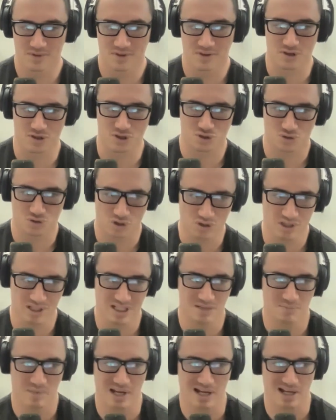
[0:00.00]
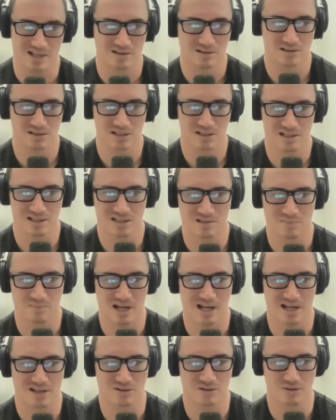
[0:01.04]
the strongest man is the
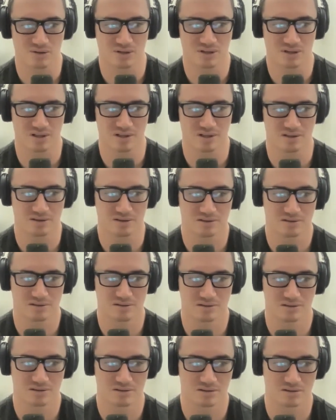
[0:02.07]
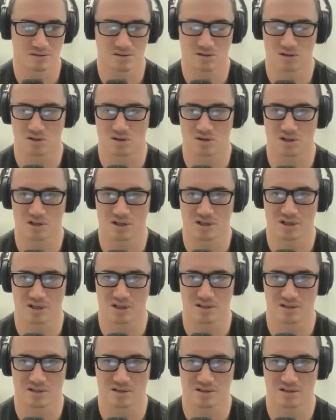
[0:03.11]
man who can
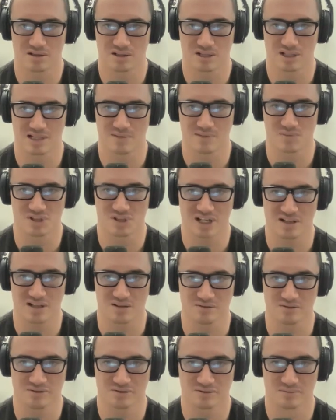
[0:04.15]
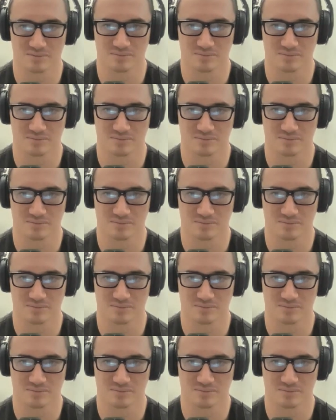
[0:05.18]
conquer himself.